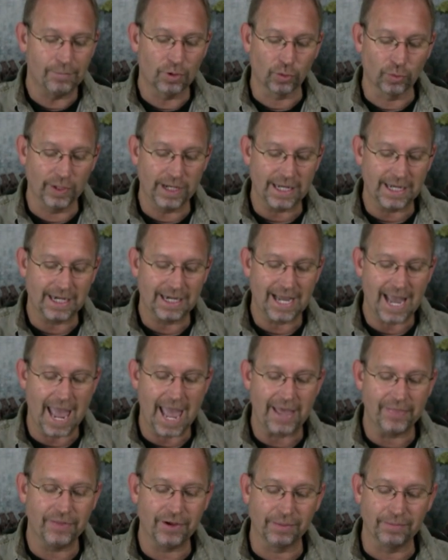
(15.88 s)
Maria,
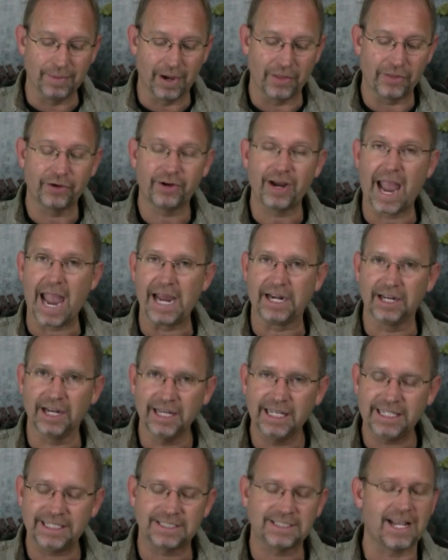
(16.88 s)
and their mother,
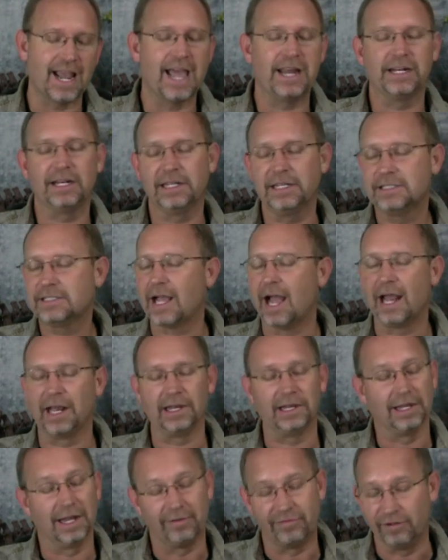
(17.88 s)
Annelise. Annelise, I
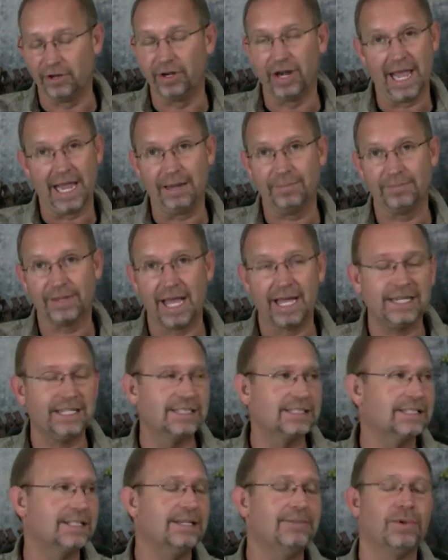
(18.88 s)
love your name. That
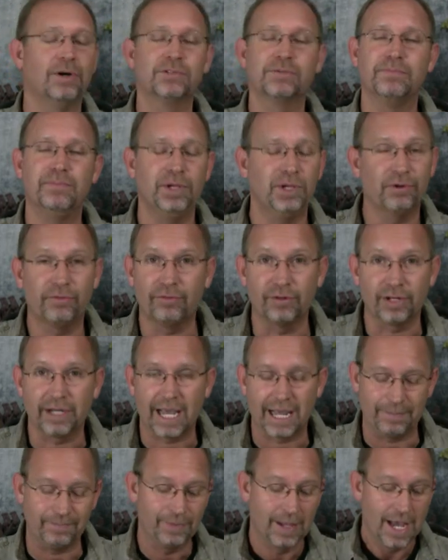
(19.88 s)
is the most beautiful
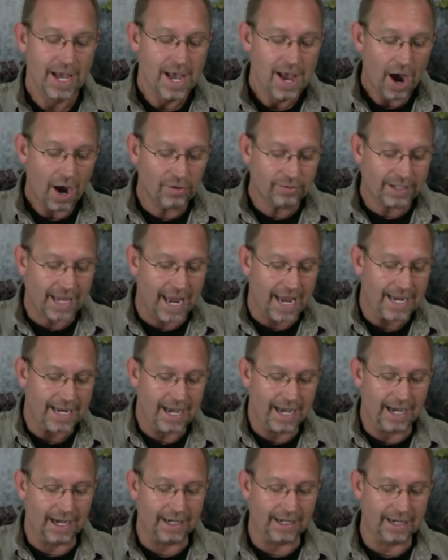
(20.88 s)
name.
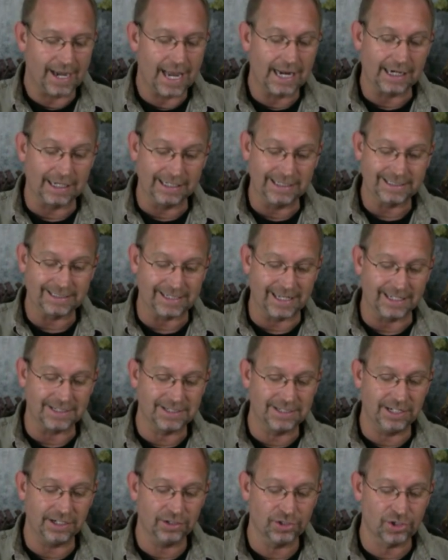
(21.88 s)
Okay, Annelise
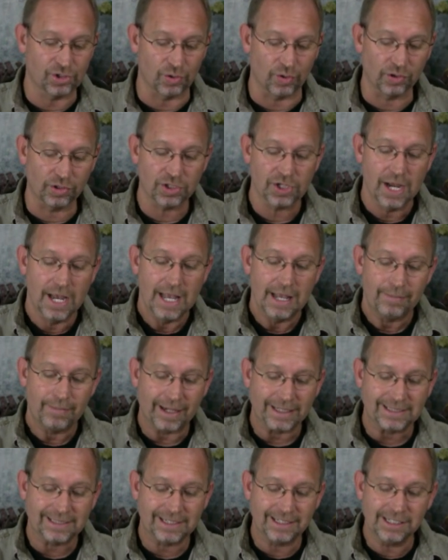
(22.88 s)
says, Dear George,
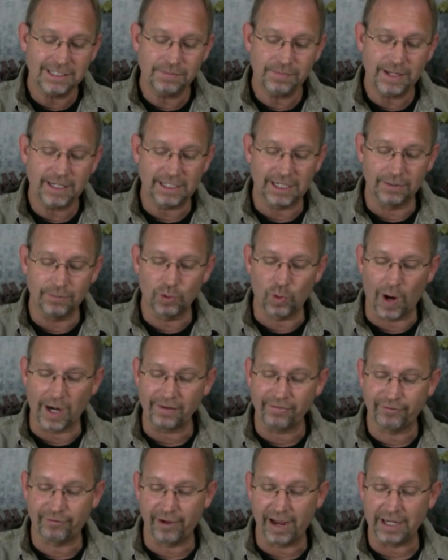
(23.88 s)
my son has become
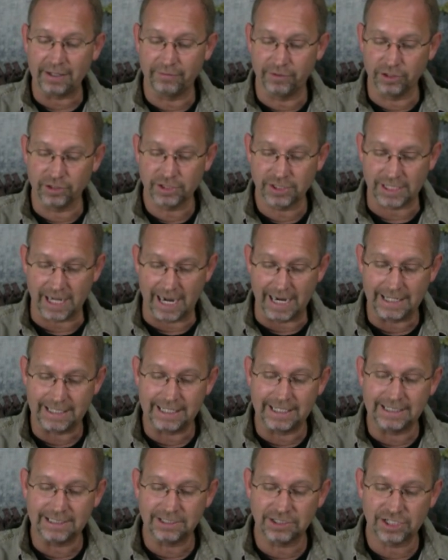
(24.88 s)
quite a fan of your
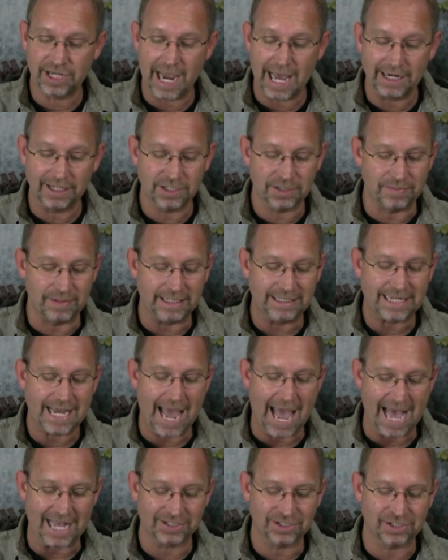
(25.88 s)
site and has challenged me
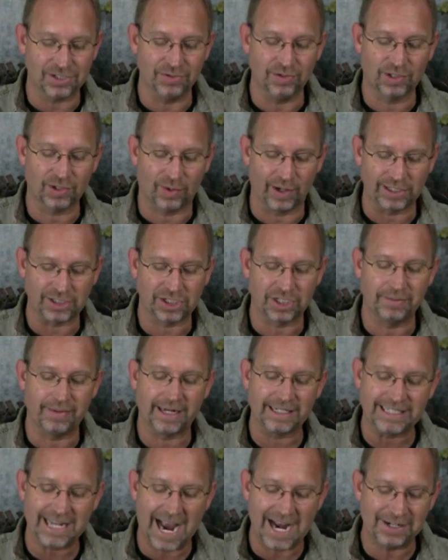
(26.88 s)
to ask you a question
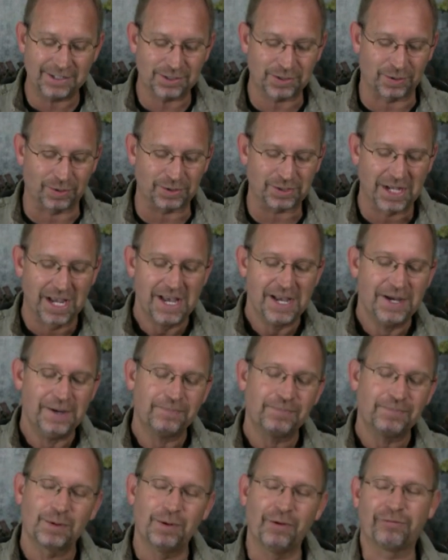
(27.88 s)
about dinosaurs.
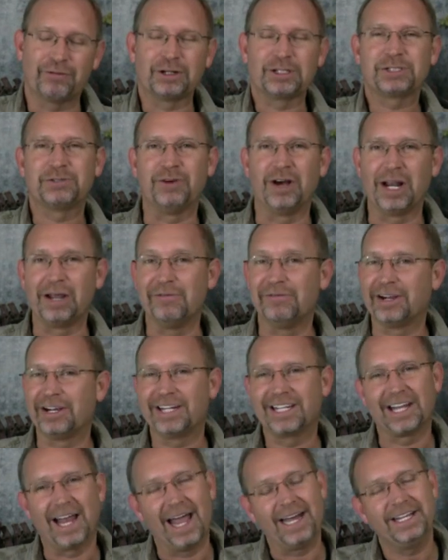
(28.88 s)
Well, first of all, I'm
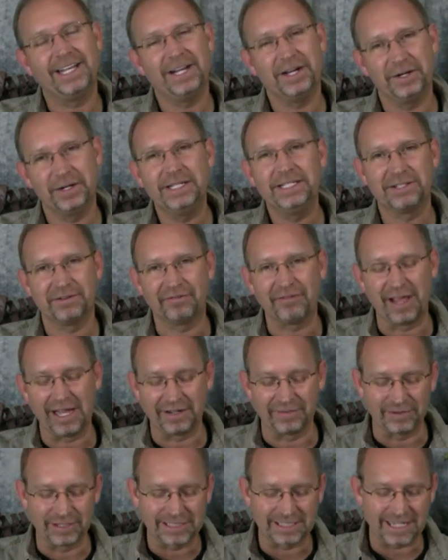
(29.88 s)
very glad to hear he's a
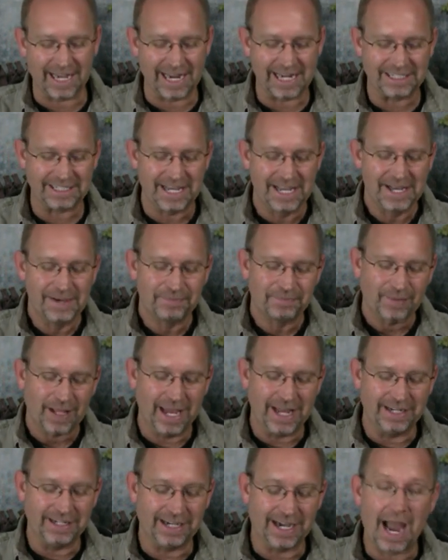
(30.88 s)
fan of the site,
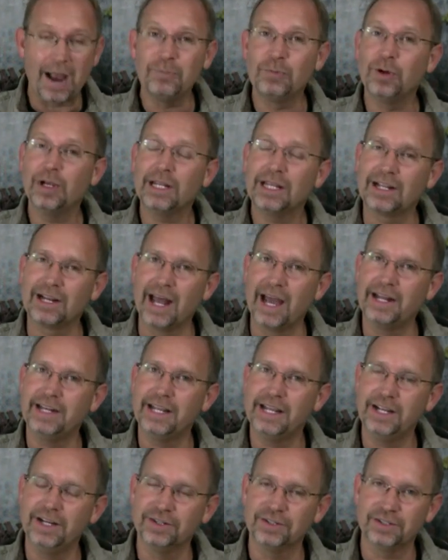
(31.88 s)
and I'm really glad
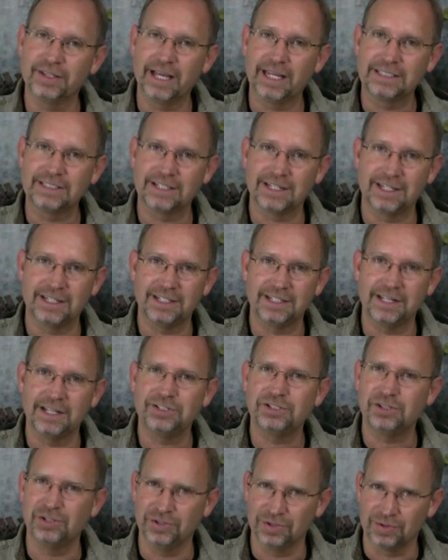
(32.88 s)
to hear
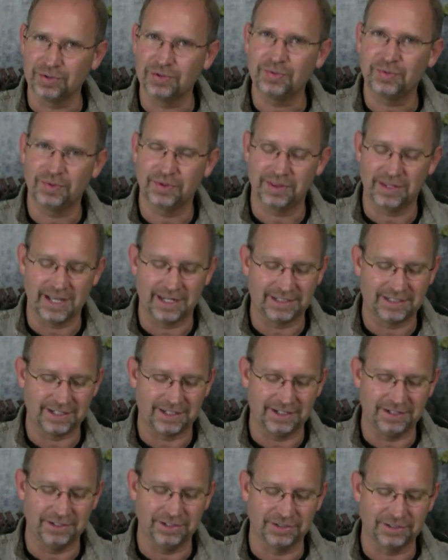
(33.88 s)
that
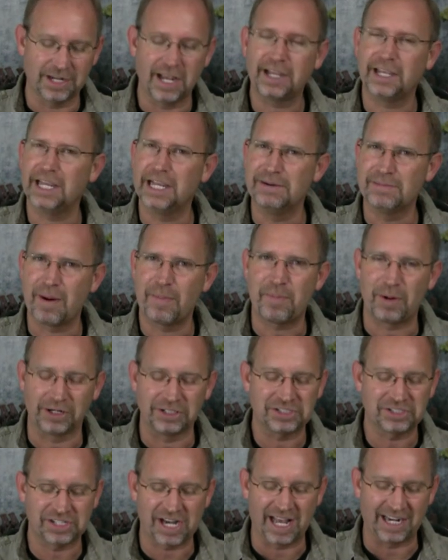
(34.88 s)
you're taking him up on
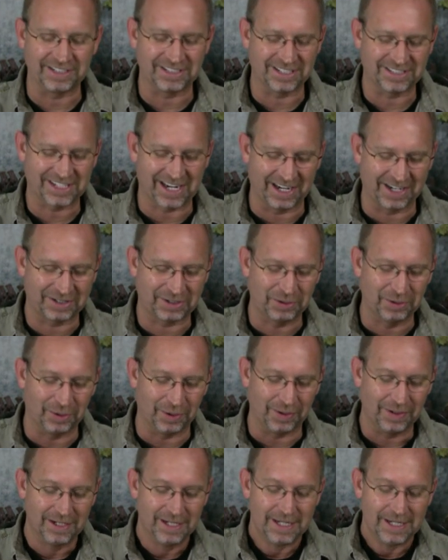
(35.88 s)
his challenge. That's kind of
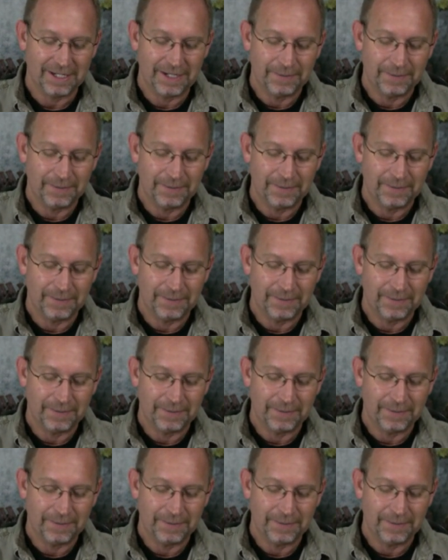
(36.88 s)
cool.